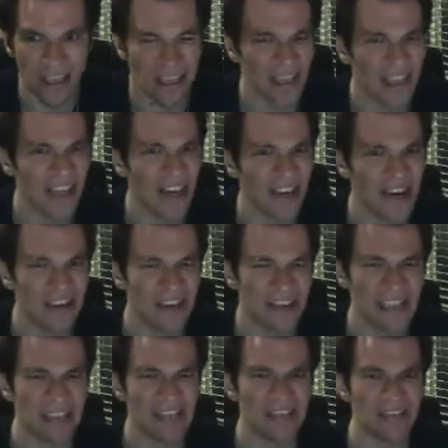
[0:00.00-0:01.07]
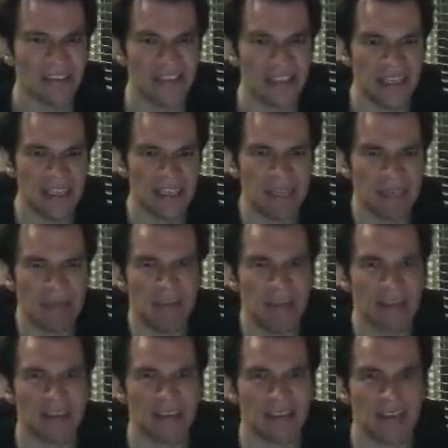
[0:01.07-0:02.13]
Here, this is the
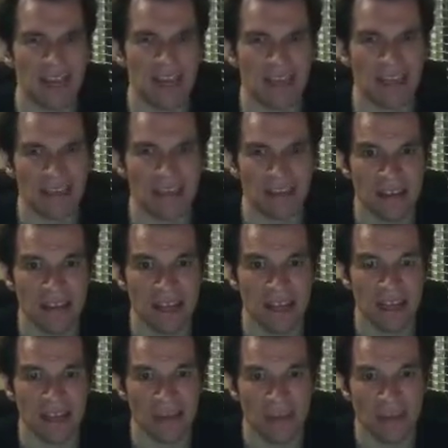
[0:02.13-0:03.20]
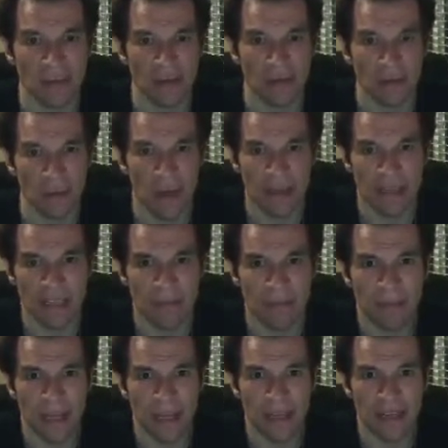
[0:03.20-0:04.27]
base case, and what it
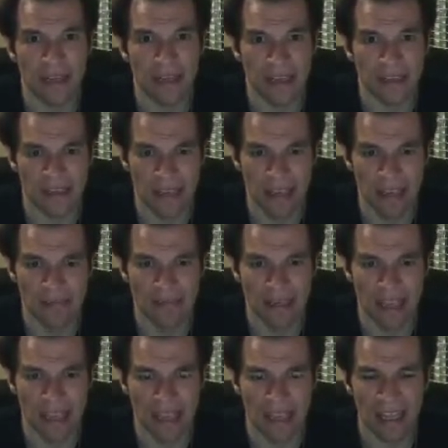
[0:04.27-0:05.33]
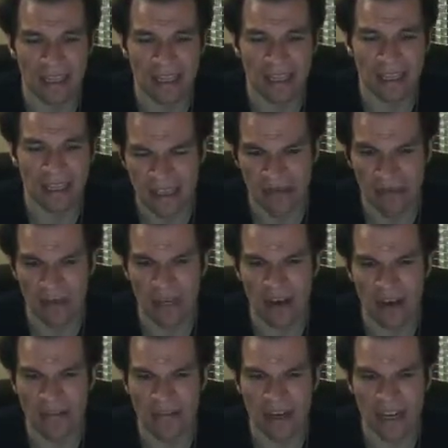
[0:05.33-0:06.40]
means is that if we
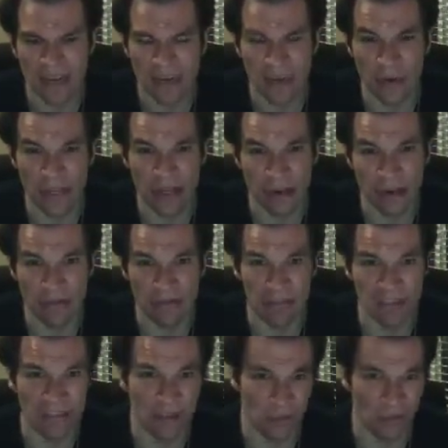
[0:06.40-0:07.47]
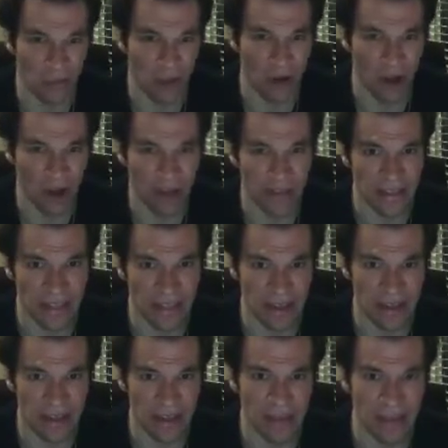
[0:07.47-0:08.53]
already renounce to all
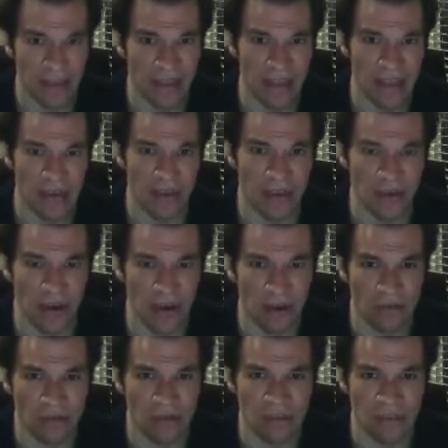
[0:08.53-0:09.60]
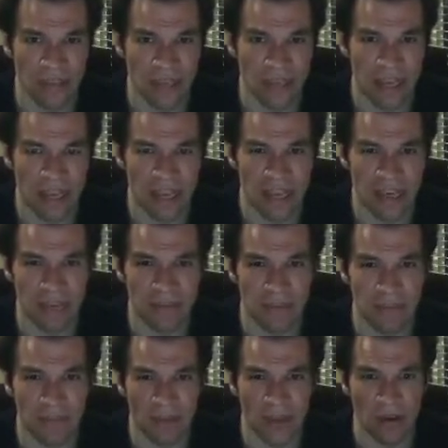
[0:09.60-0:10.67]
the rows, then
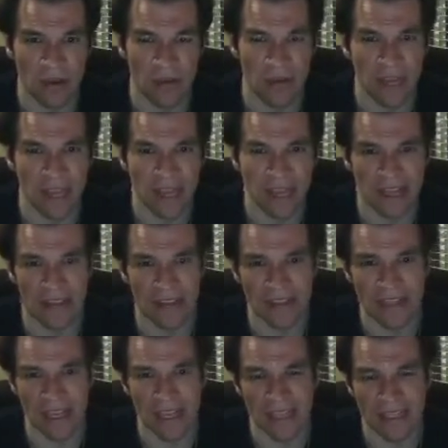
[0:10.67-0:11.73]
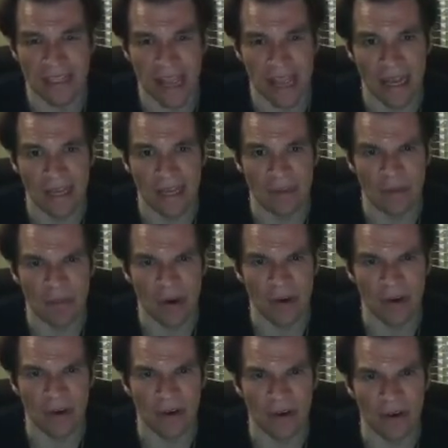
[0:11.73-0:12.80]
we cannot get any
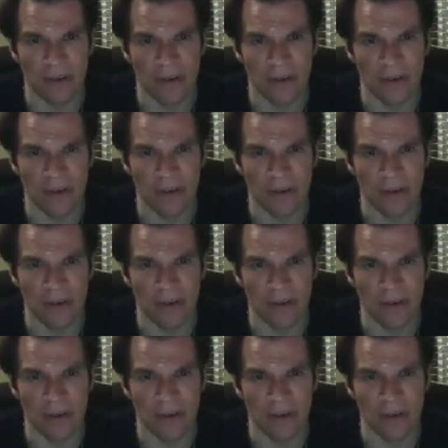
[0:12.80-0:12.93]
more